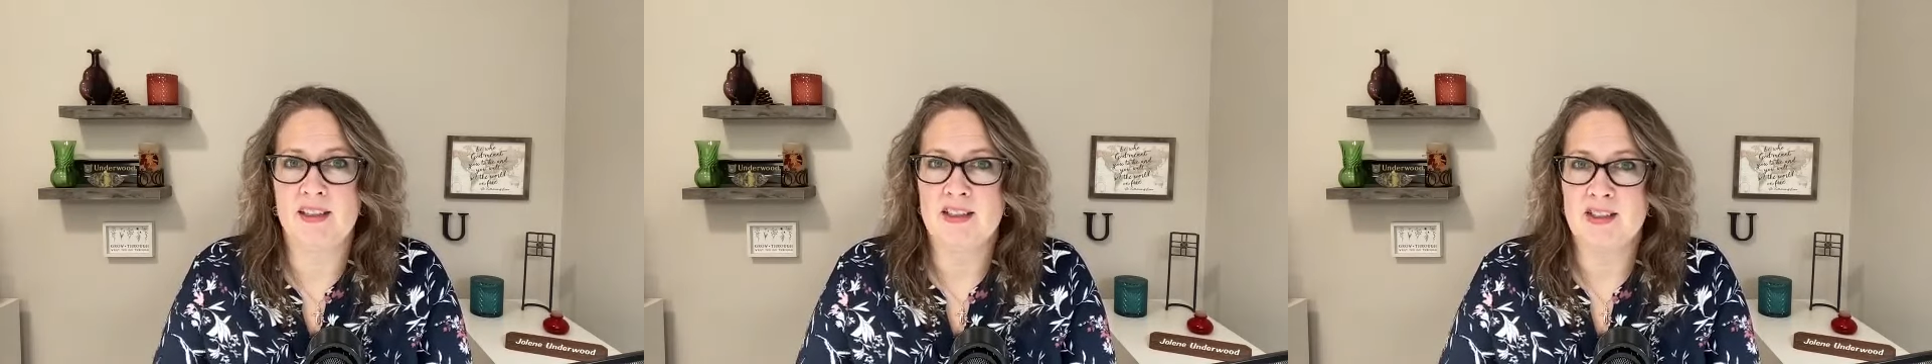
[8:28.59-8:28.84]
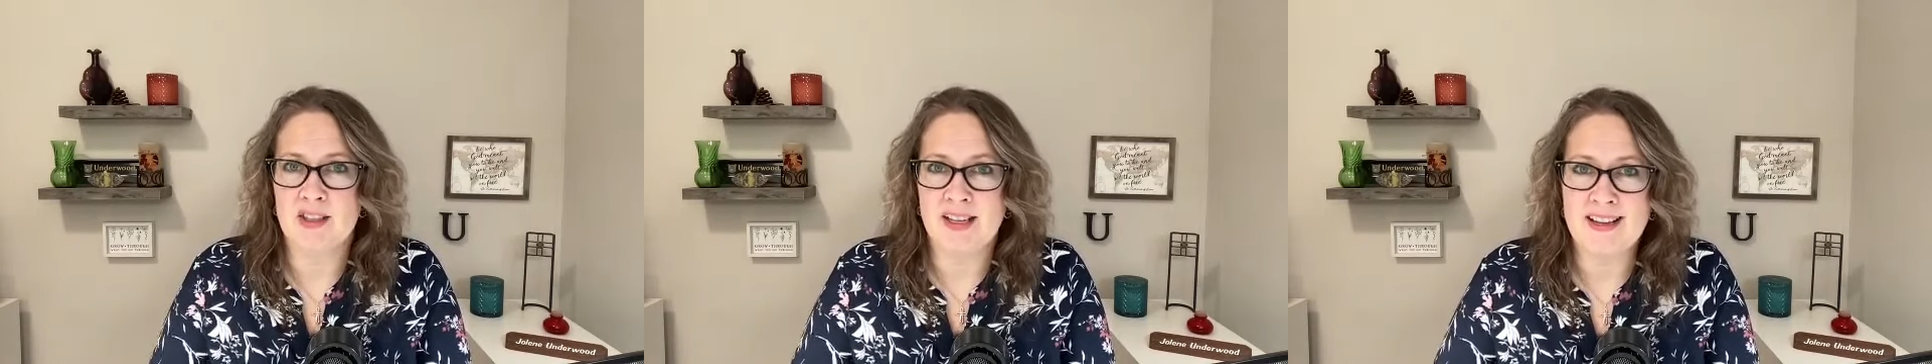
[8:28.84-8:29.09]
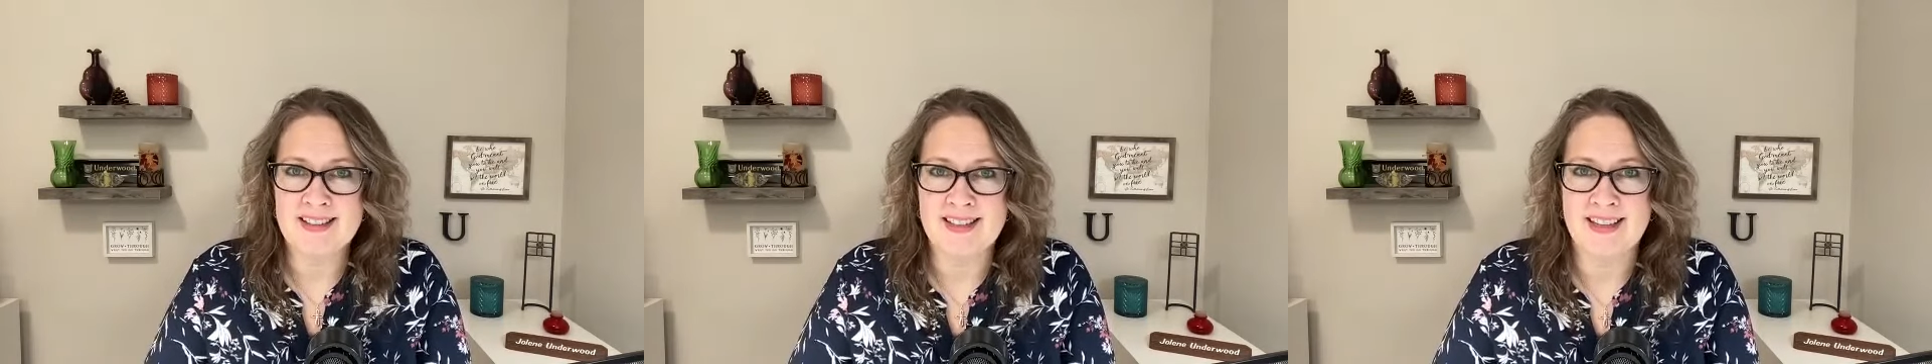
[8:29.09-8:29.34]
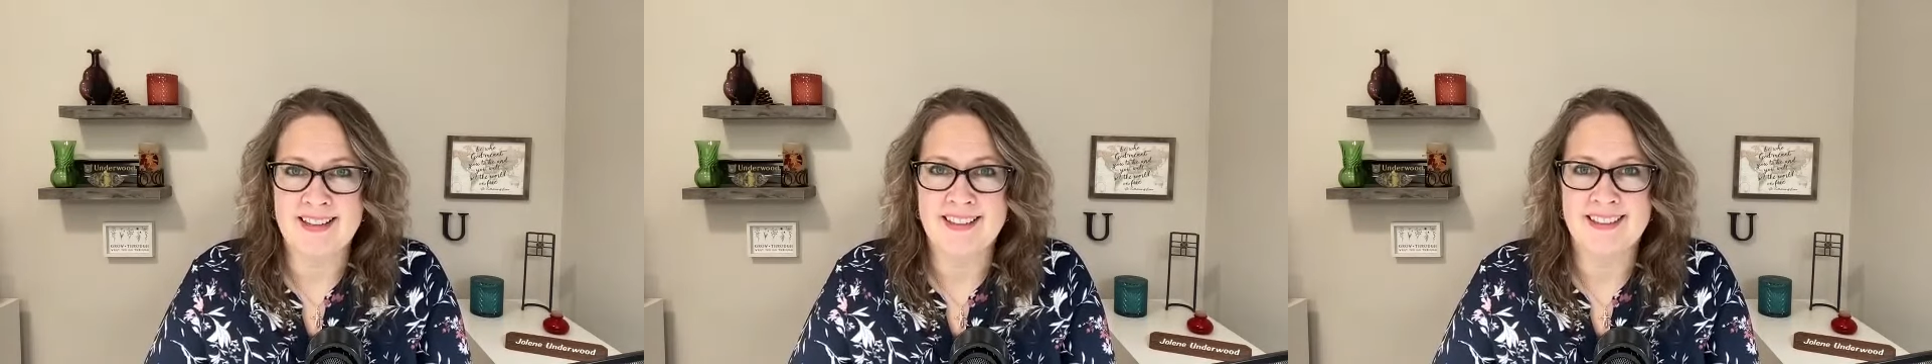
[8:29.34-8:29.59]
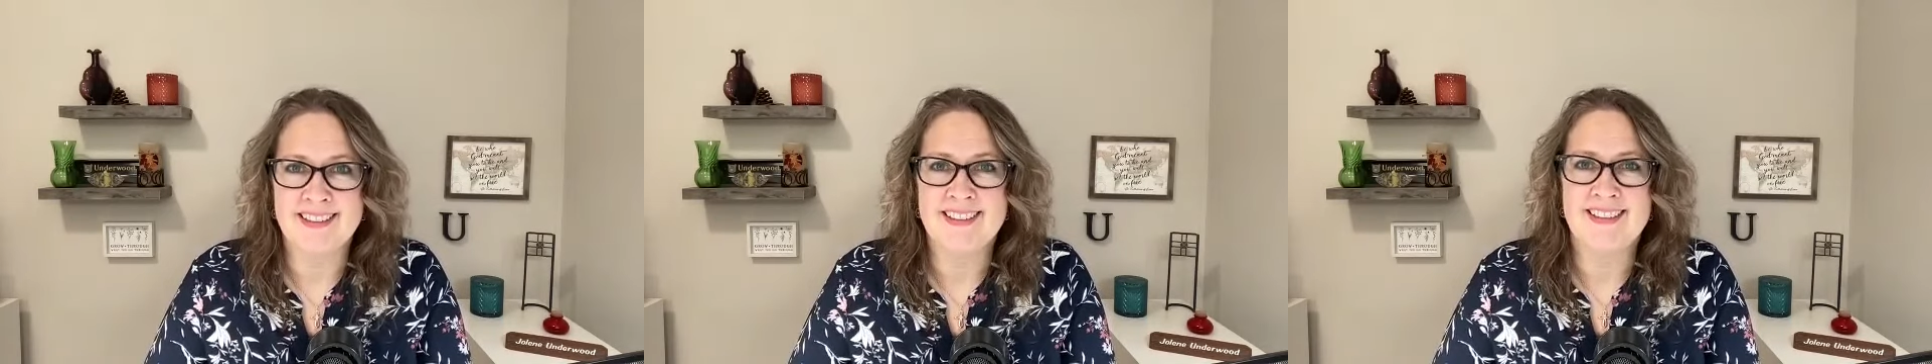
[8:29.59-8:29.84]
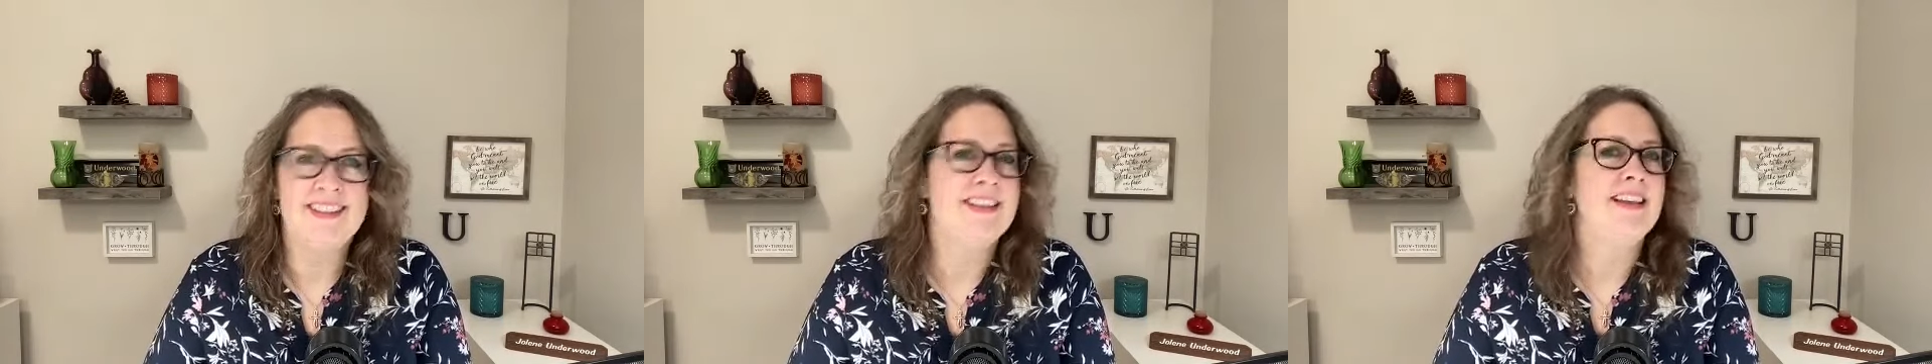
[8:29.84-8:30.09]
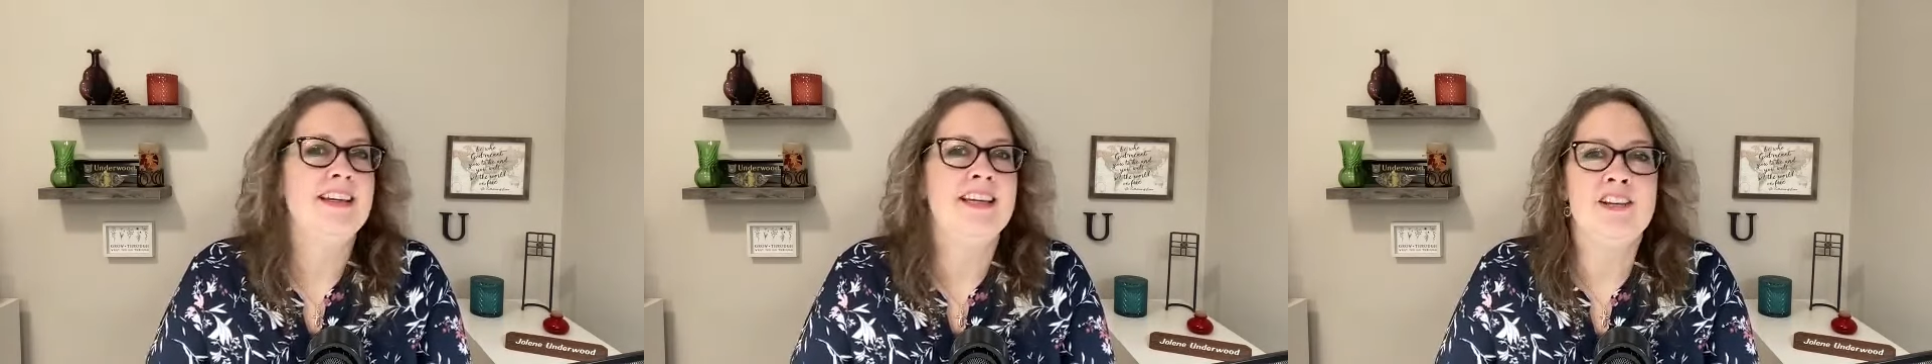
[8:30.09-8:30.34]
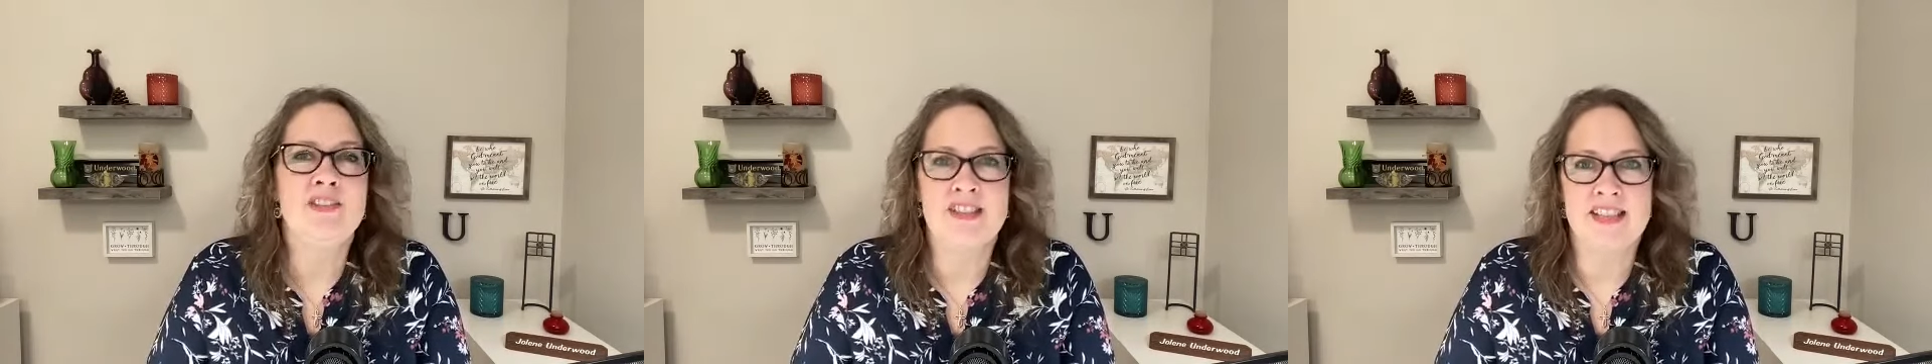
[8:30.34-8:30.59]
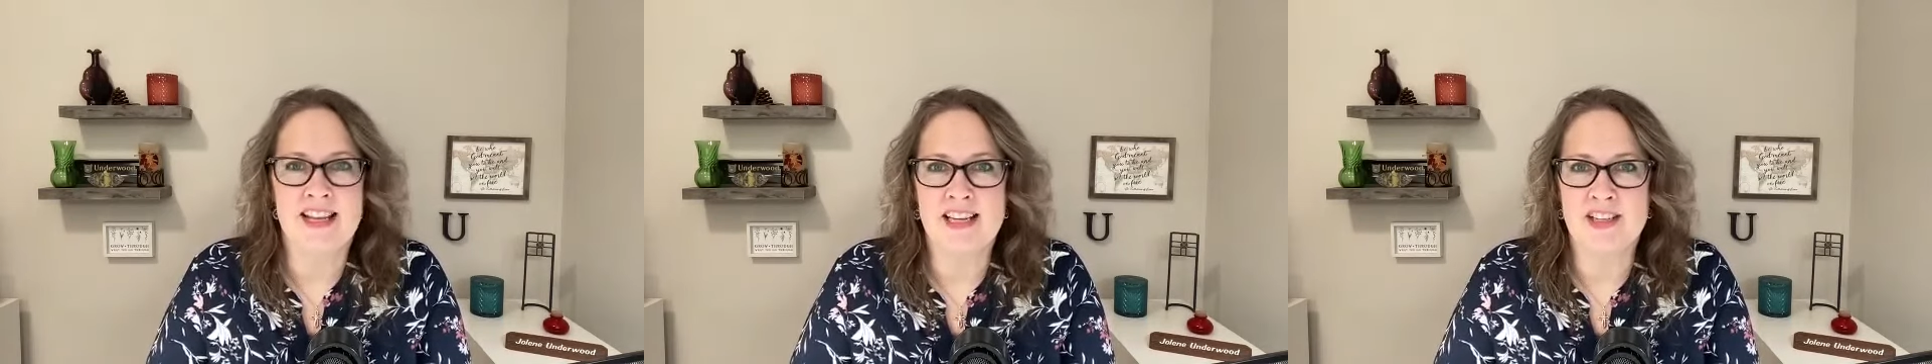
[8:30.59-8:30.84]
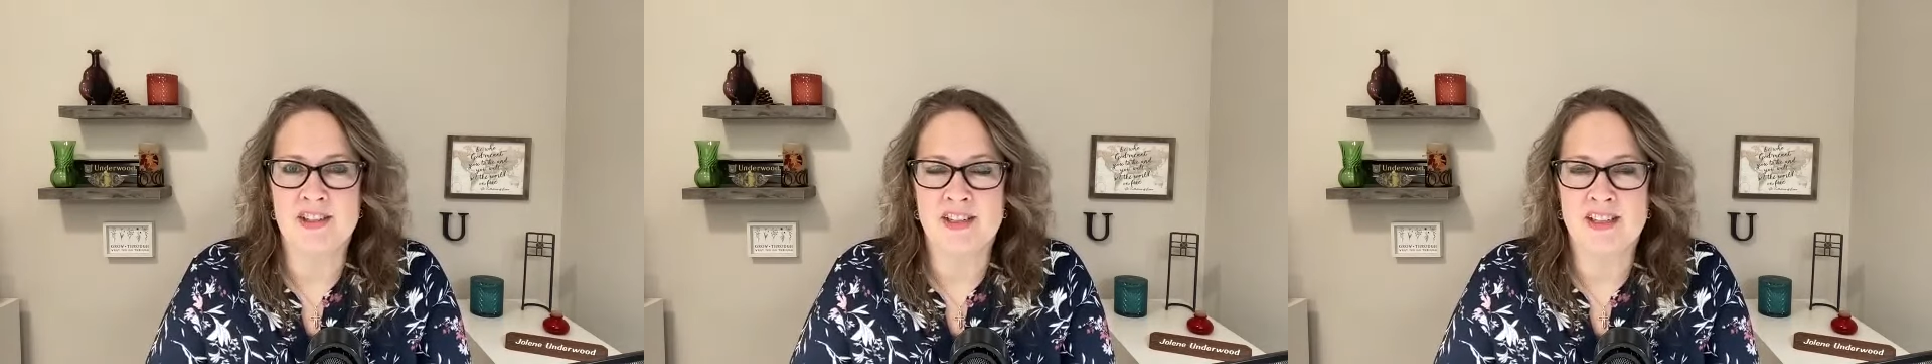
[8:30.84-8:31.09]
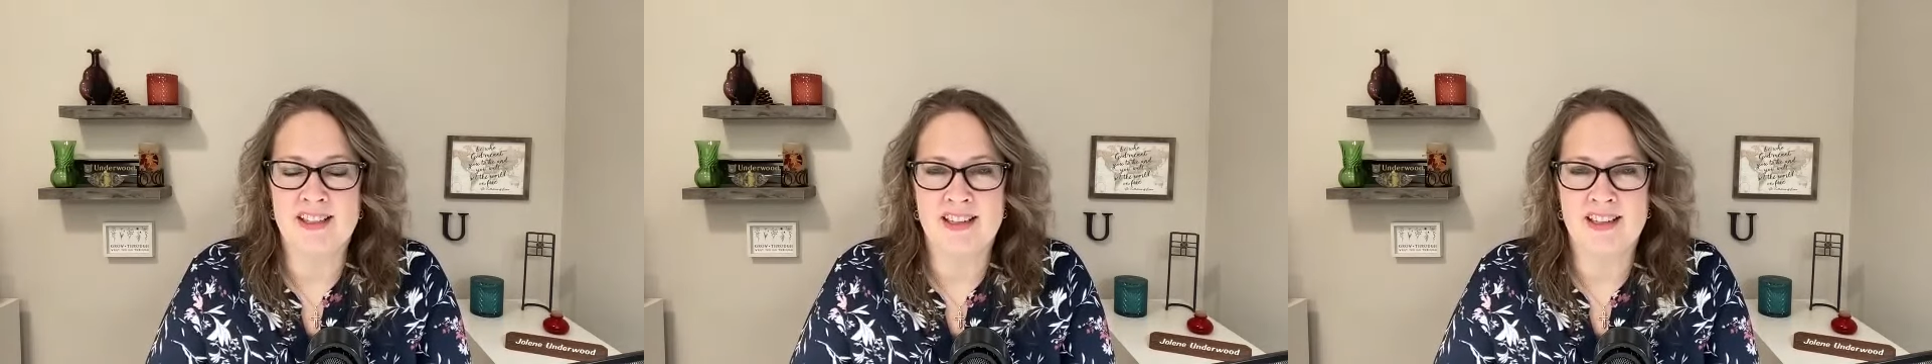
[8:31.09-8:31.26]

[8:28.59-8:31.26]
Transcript: So like I said, if it's anchoring